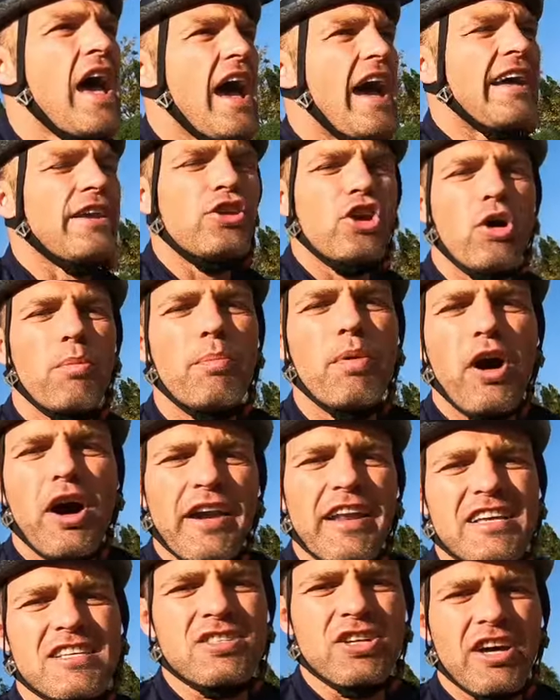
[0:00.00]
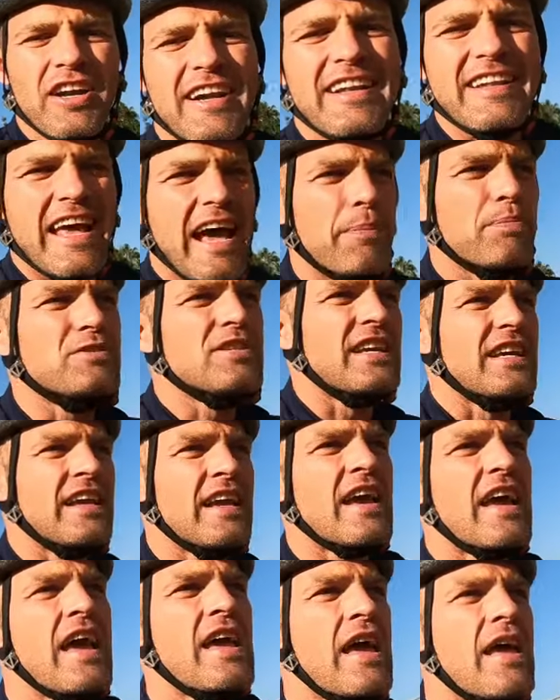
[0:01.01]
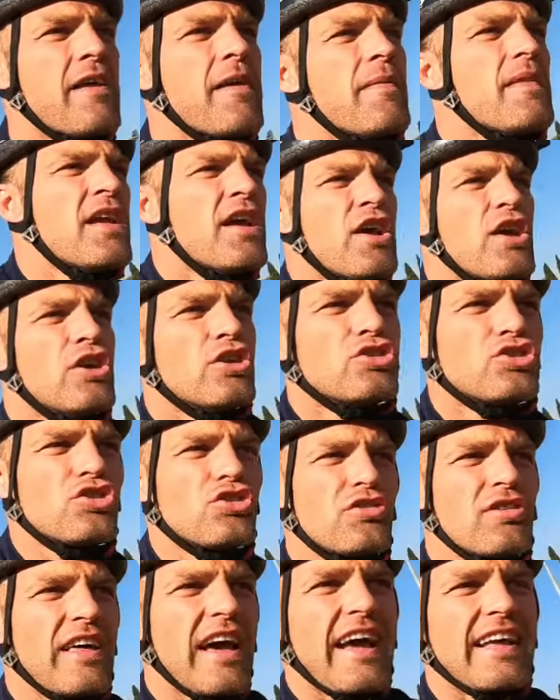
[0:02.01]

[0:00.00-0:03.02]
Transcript: and your body is not adapting to